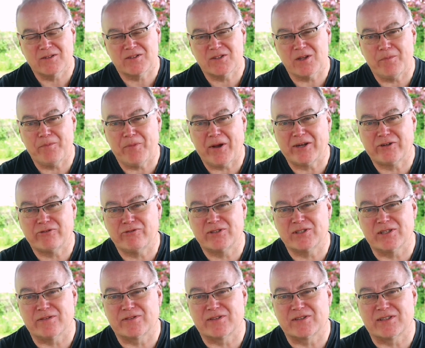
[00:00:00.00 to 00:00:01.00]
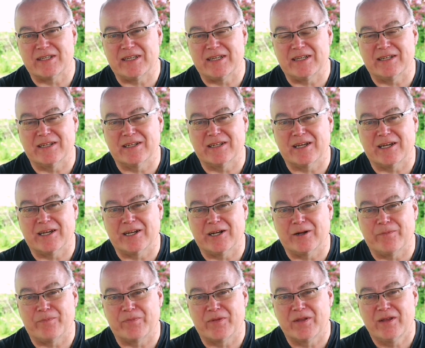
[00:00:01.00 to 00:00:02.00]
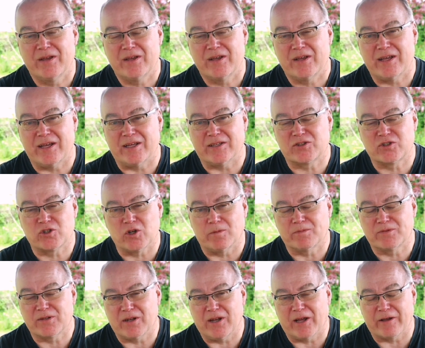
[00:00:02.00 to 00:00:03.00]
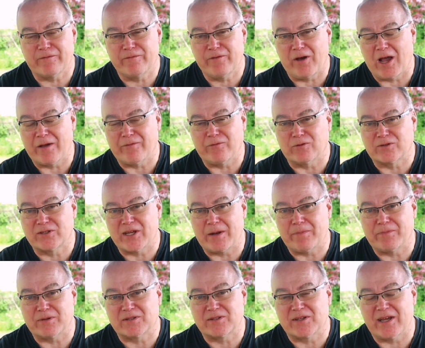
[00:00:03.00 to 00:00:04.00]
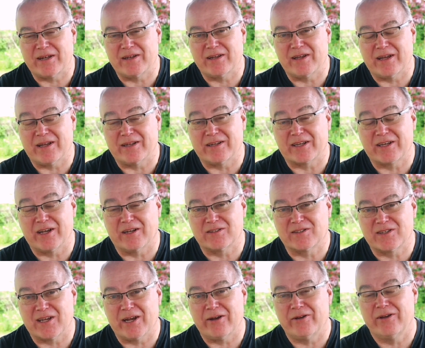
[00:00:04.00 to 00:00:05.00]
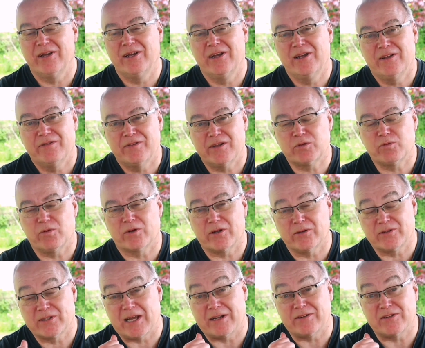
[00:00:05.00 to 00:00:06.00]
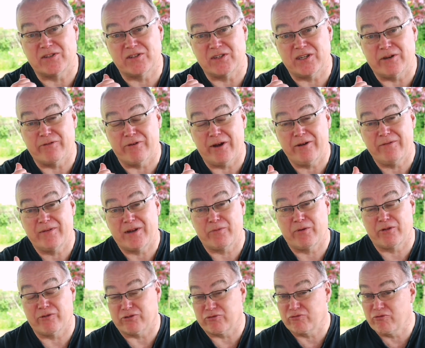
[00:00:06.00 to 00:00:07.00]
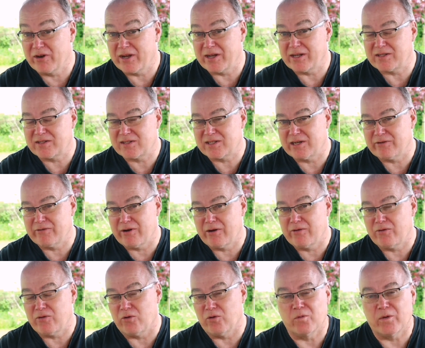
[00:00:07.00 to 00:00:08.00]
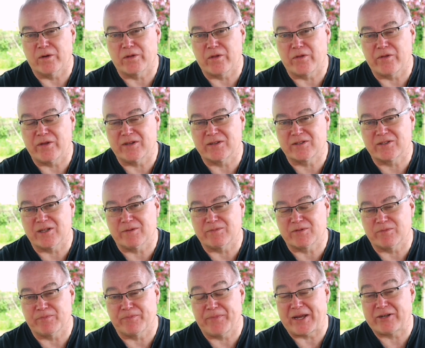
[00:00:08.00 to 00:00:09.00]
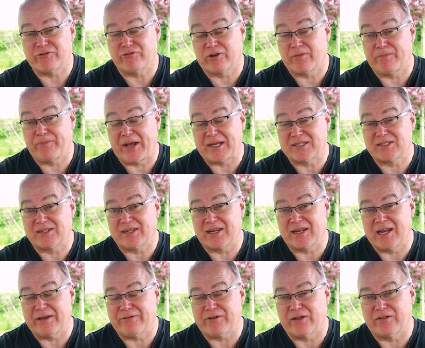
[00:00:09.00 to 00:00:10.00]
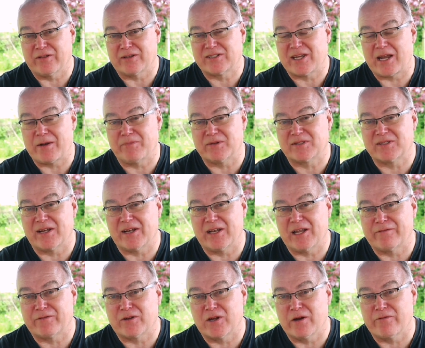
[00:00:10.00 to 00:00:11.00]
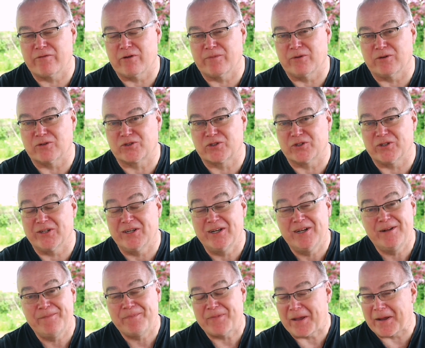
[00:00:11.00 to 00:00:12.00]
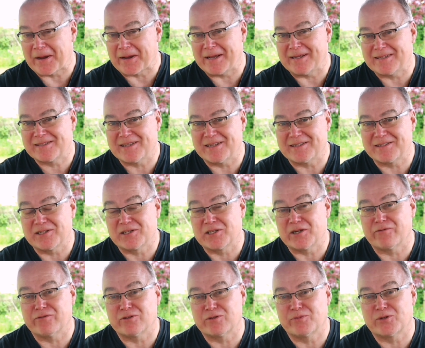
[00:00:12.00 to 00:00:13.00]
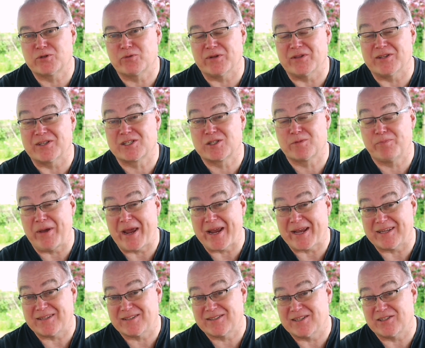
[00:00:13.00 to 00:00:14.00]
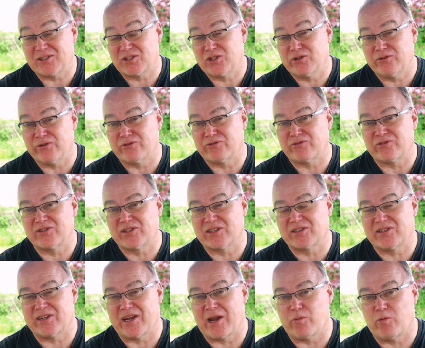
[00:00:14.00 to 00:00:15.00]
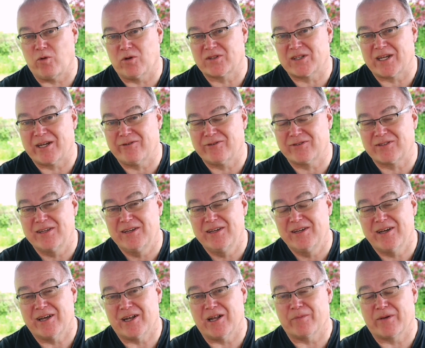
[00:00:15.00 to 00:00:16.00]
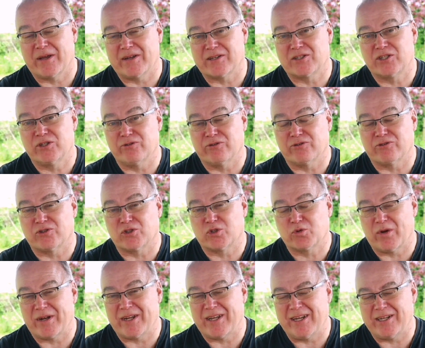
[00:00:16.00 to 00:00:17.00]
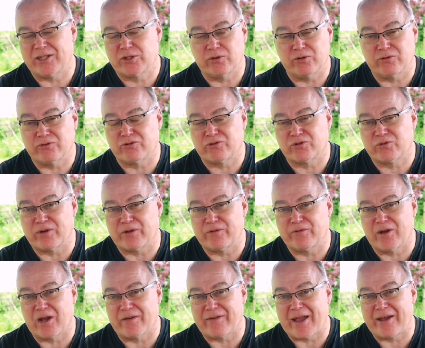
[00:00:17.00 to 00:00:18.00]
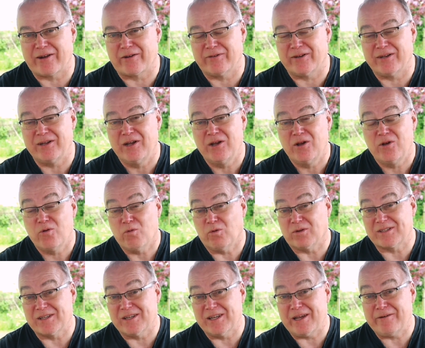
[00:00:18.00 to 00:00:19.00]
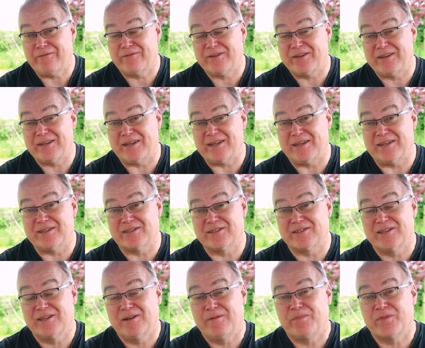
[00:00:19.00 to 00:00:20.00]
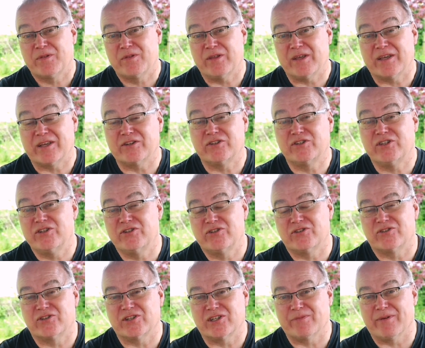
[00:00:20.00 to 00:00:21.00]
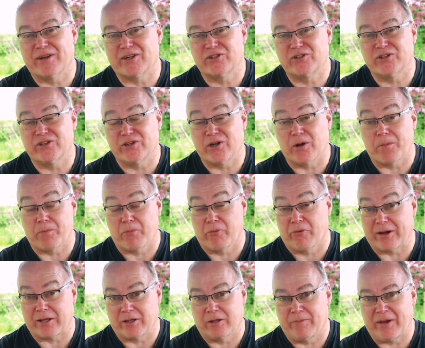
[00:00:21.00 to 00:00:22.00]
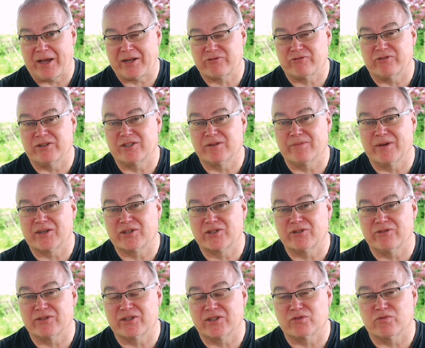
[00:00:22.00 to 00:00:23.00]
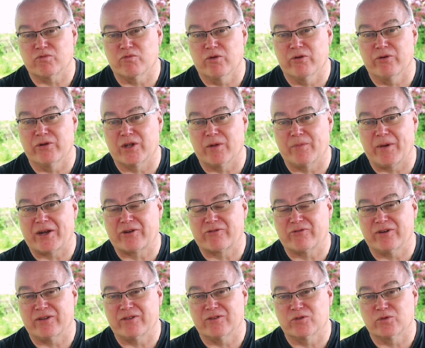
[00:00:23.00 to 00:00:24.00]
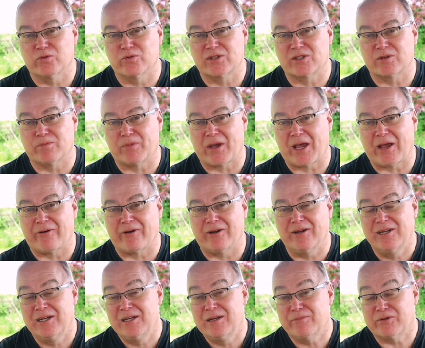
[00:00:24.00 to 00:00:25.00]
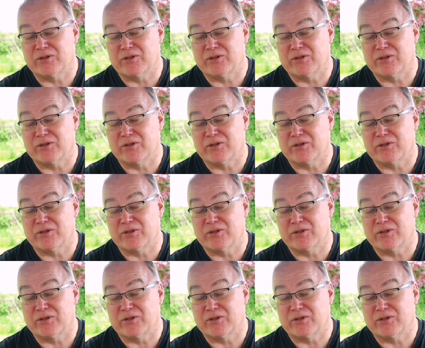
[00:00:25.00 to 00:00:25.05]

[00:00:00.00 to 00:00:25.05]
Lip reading: On some batteries I've seen, it stops at like 5 or 10% and it cuts out. This one goes down to zero. Now whether it's really zero or whether there's some battery capacity left, another 10% left over, I'm not sure. I guess that's the difference between the spec says 268 watt hours and I'm getting 220, 225 out of it. What's left is the contingency to make sure you don't brick the battery, to make sure it doesn't ruin the battery. There's always some power.